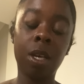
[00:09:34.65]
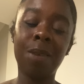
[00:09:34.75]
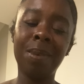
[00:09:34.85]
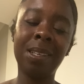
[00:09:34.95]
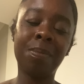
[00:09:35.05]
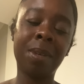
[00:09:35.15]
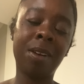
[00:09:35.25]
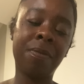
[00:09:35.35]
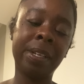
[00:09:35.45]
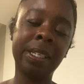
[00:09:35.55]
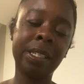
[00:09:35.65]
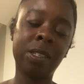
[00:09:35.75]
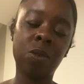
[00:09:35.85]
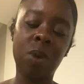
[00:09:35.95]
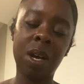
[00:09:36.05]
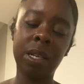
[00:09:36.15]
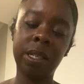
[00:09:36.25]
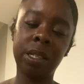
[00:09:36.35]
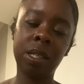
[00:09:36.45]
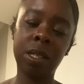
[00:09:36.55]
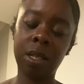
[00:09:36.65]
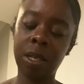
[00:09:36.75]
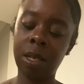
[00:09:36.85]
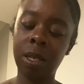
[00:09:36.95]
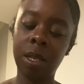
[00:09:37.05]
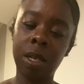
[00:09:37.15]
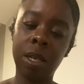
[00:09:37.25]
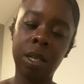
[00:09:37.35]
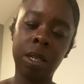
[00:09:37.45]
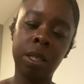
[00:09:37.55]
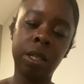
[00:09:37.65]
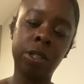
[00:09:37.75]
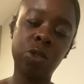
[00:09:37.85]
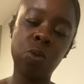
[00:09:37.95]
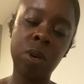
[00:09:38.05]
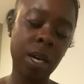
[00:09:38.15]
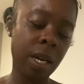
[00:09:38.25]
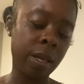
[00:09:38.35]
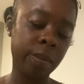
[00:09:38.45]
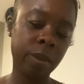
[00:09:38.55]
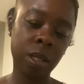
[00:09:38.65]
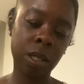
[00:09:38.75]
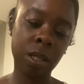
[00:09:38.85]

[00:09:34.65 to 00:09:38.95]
Give me something here for the Six of Wands. The Two of Cups.